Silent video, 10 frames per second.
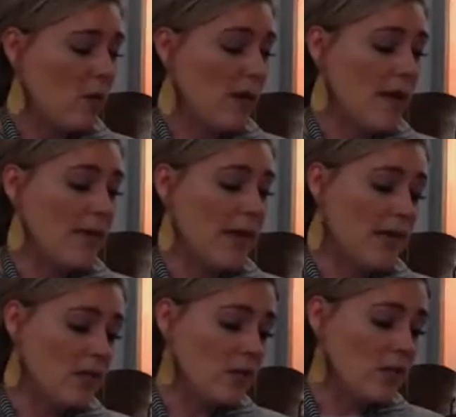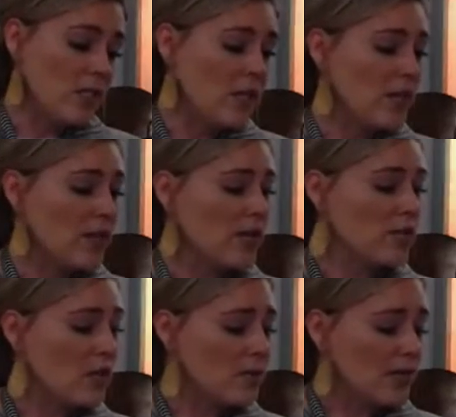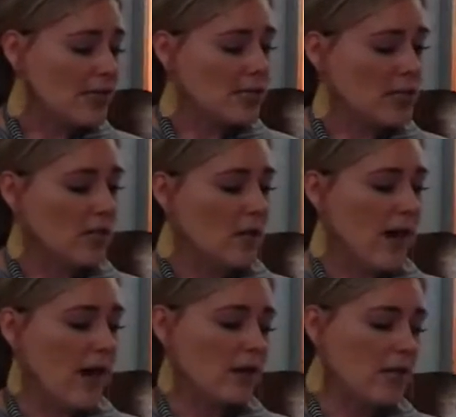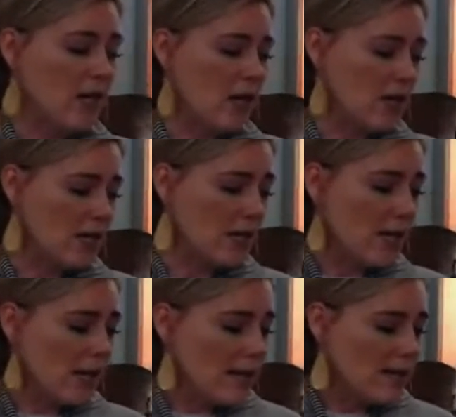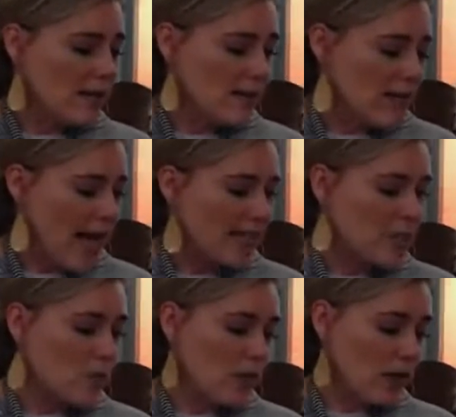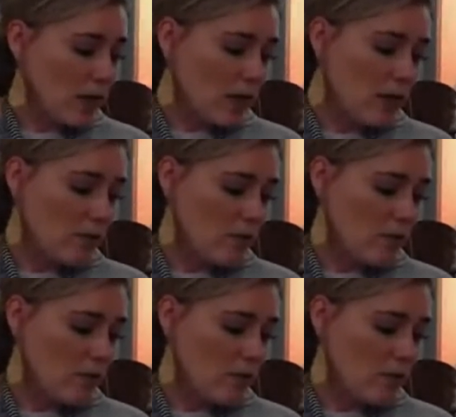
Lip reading: When I'm indoors, there's no place to go out in the yard. That's where you're